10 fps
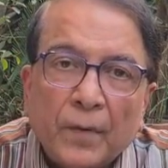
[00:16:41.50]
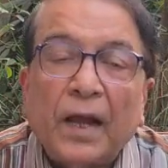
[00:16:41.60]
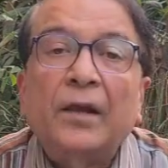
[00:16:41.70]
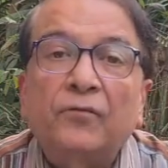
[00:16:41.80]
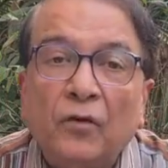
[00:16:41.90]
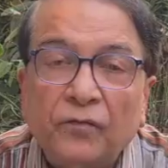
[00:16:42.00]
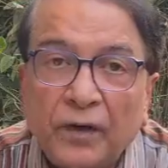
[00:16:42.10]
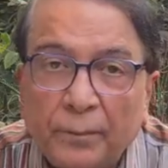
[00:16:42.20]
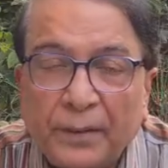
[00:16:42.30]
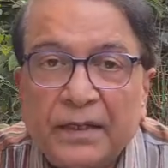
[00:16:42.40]
and for
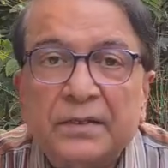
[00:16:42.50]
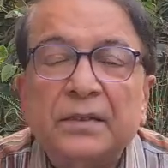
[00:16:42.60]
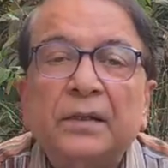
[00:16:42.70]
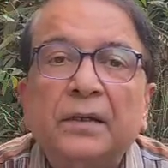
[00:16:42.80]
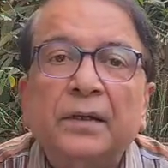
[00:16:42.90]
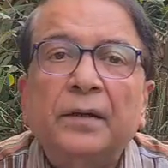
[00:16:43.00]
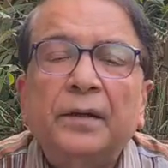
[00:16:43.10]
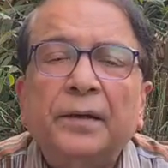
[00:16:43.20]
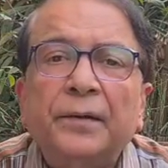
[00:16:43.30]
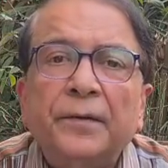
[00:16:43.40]
Philippines.
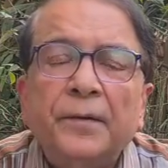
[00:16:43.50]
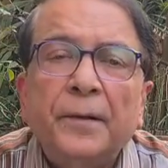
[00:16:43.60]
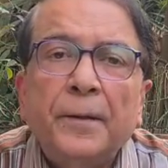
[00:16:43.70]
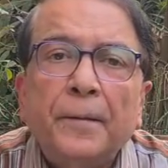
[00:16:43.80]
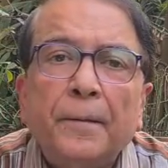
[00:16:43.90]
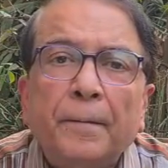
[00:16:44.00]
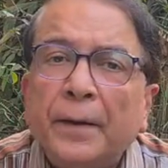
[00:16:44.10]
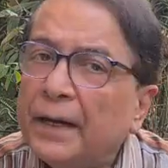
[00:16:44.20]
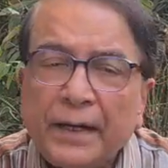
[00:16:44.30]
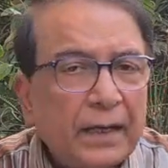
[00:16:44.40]

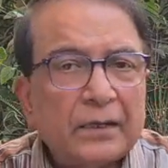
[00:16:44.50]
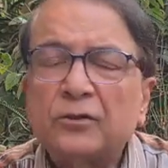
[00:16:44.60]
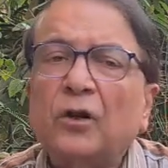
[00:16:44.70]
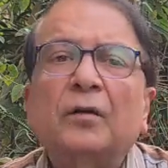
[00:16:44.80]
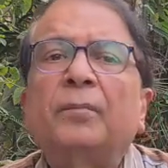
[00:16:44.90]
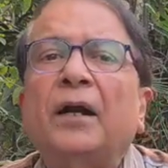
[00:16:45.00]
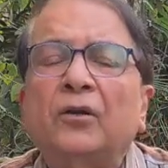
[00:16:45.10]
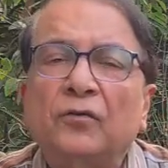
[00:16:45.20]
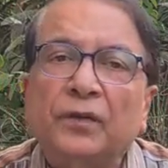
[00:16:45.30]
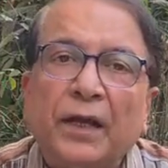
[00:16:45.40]
India is not
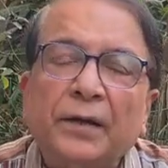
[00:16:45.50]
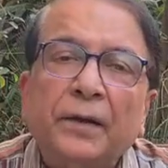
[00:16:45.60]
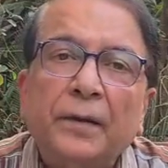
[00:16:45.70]
part of that.